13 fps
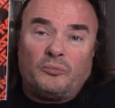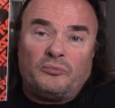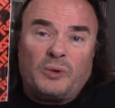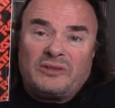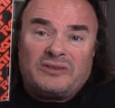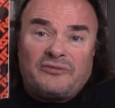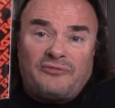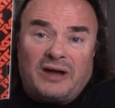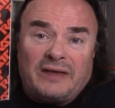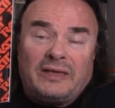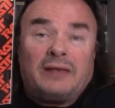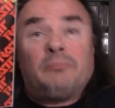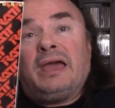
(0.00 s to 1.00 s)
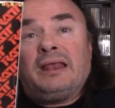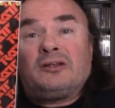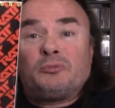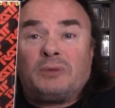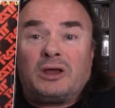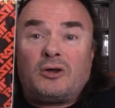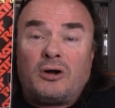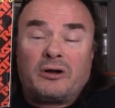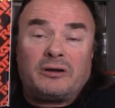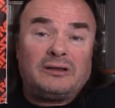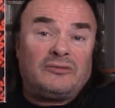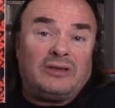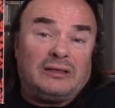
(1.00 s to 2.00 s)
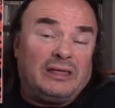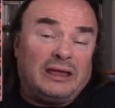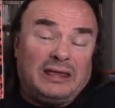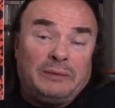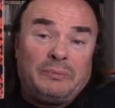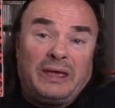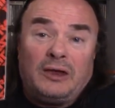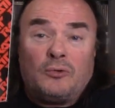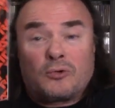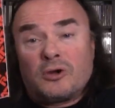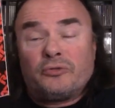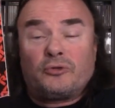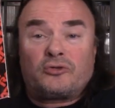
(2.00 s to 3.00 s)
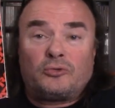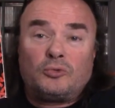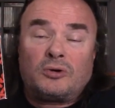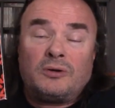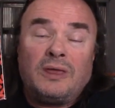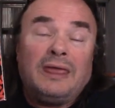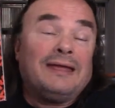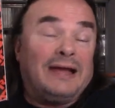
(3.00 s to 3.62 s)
once I find that and add it to my cart and say like eBay or on their store,